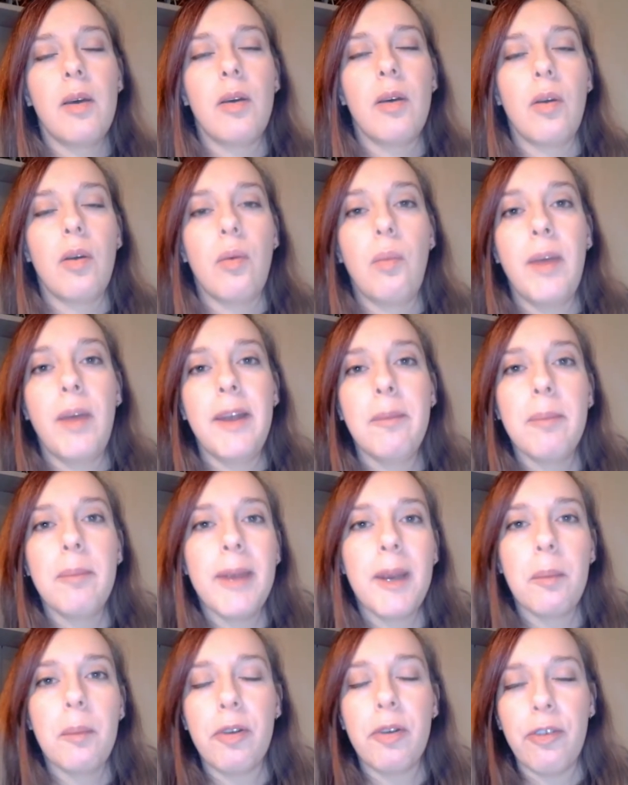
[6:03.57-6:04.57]
When
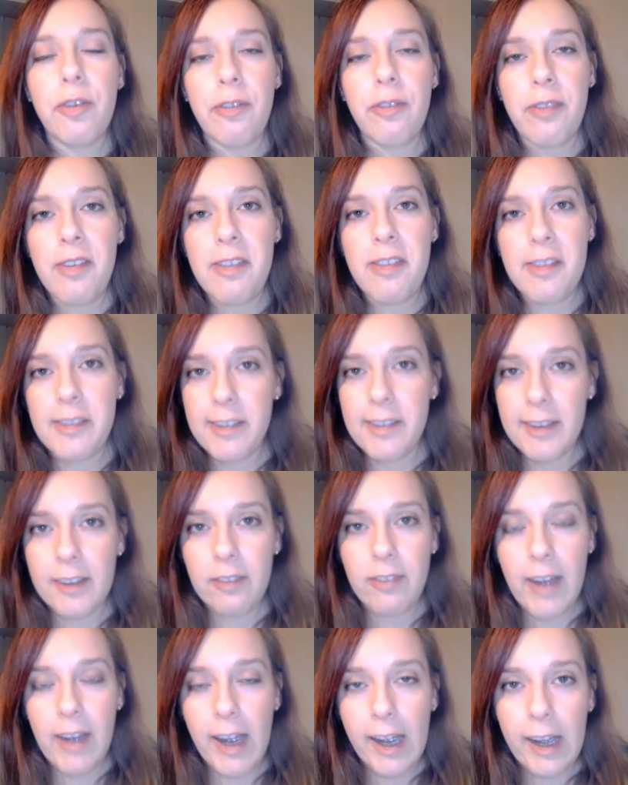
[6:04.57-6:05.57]
people
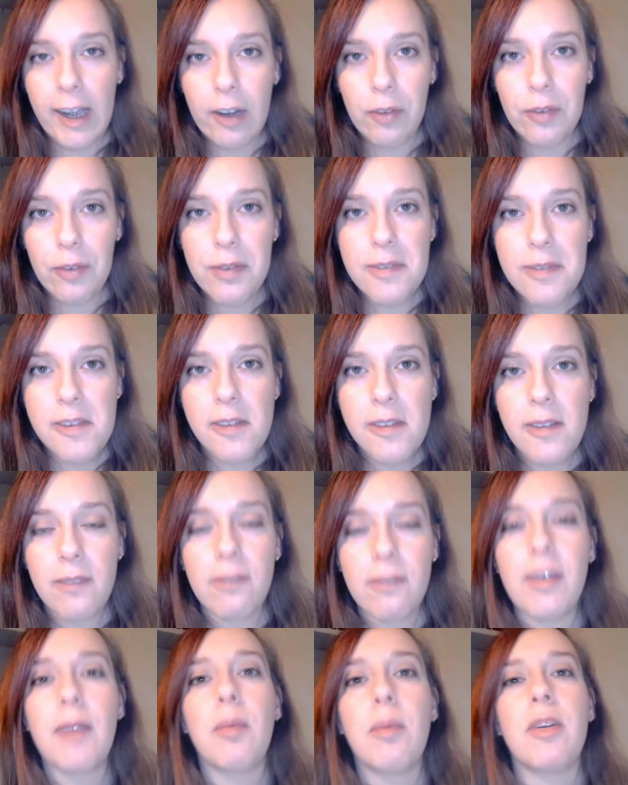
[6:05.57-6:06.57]
visited the house,
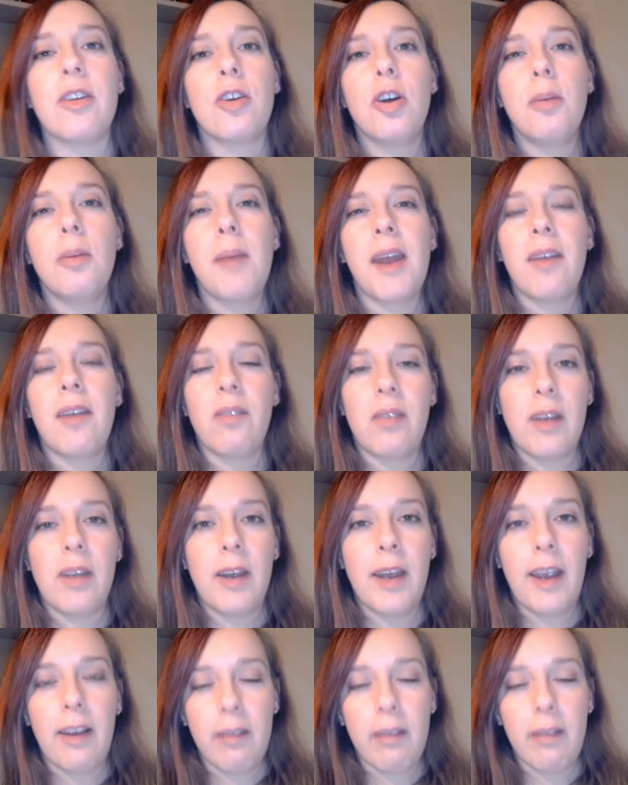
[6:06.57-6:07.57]
they would comment
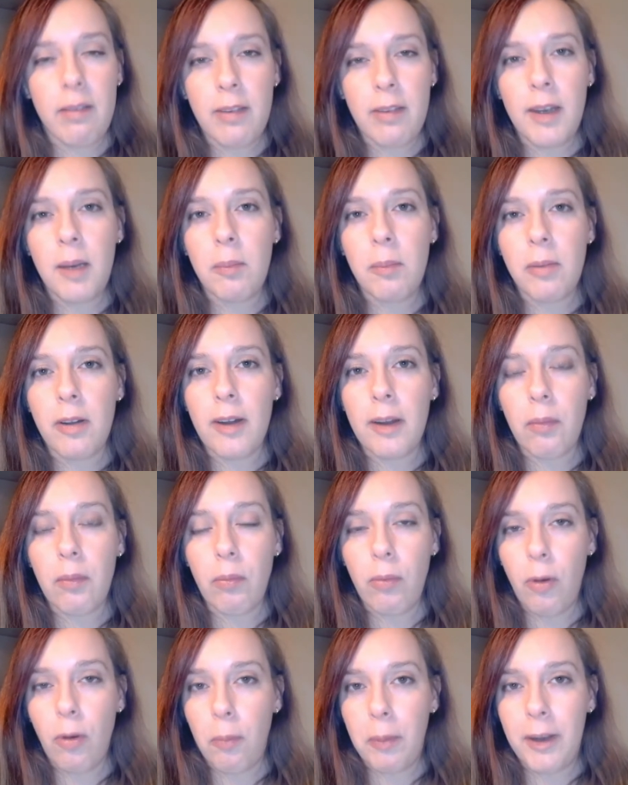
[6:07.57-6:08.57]
that it seemed like
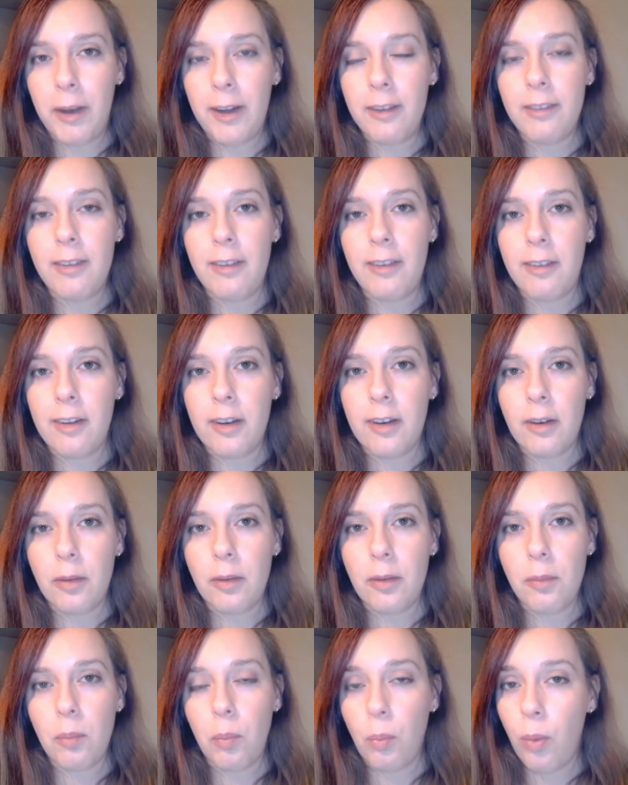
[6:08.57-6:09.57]
Robert didn't
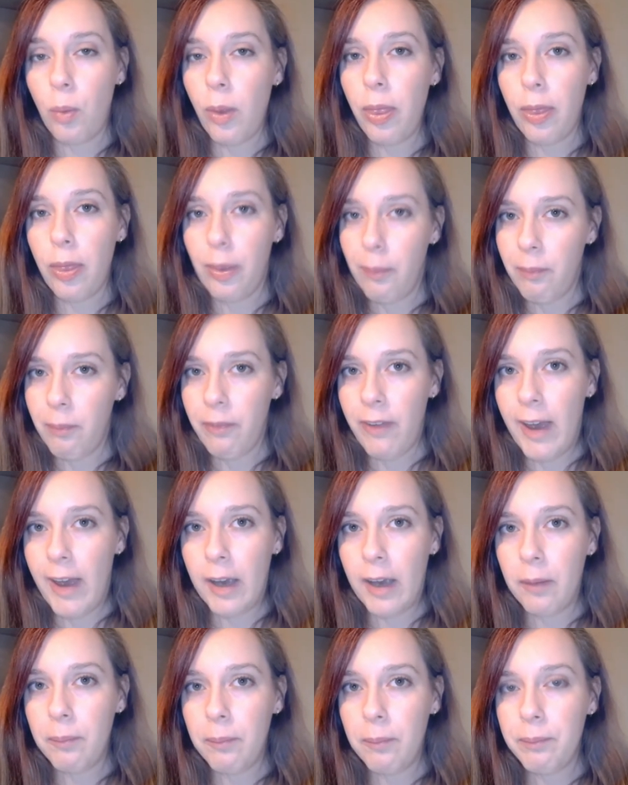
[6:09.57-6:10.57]
want them
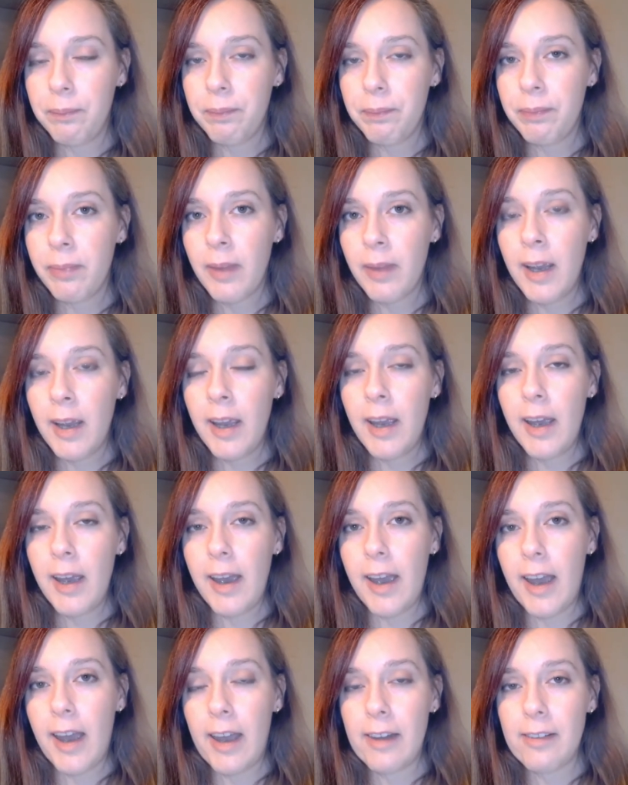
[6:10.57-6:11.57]
there,
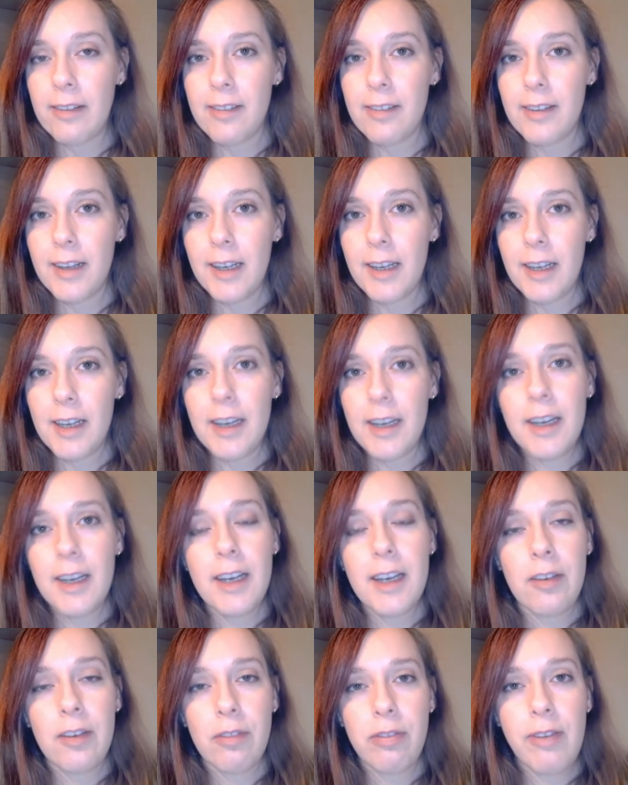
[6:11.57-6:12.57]
and
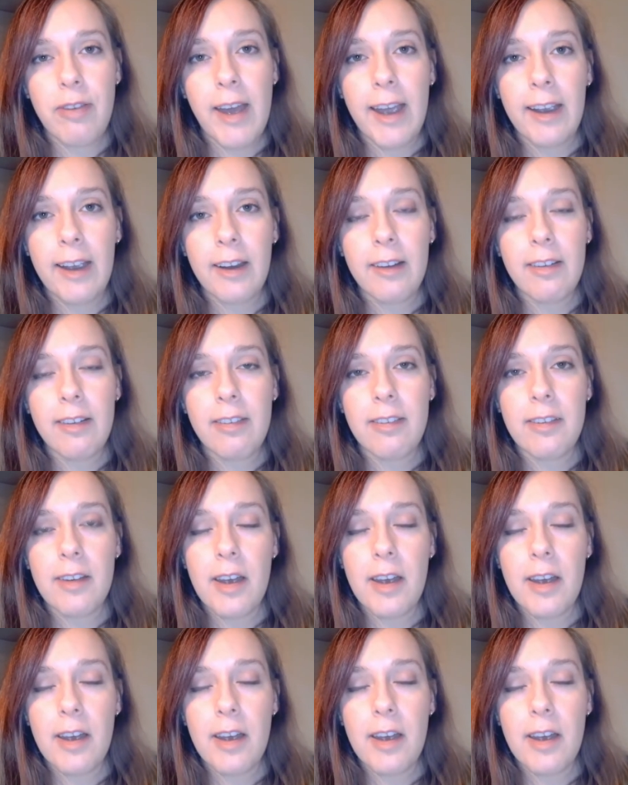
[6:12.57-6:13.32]
in fact,